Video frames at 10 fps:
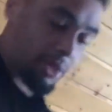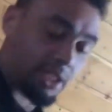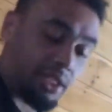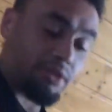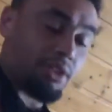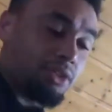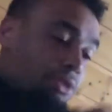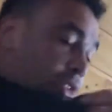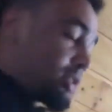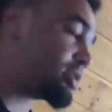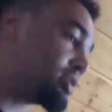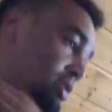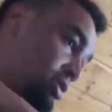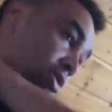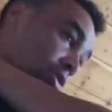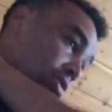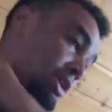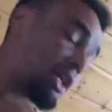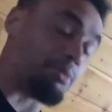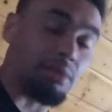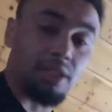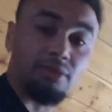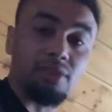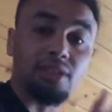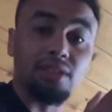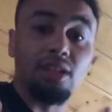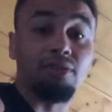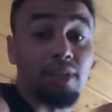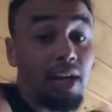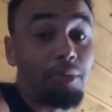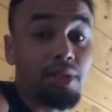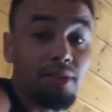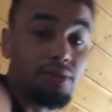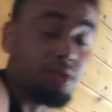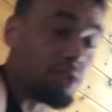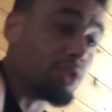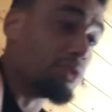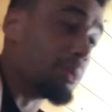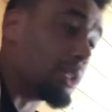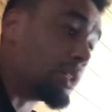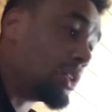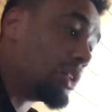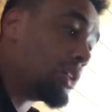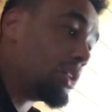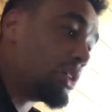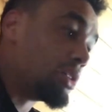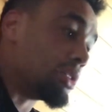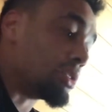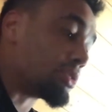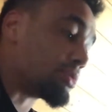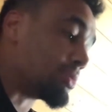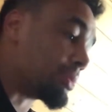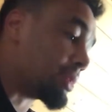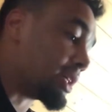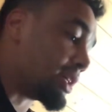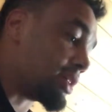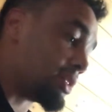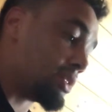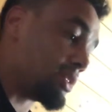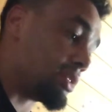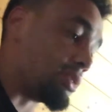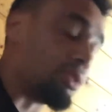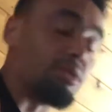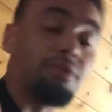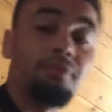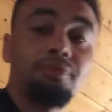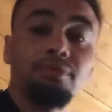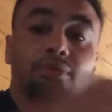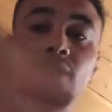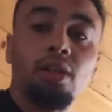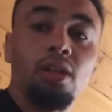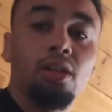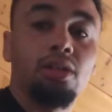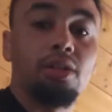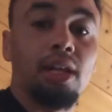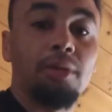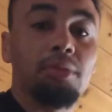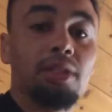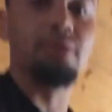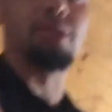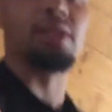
believe in you. You know, you got to believe in yourself, and I believe in you too. But yeah, just remember that, you know, you got to believe in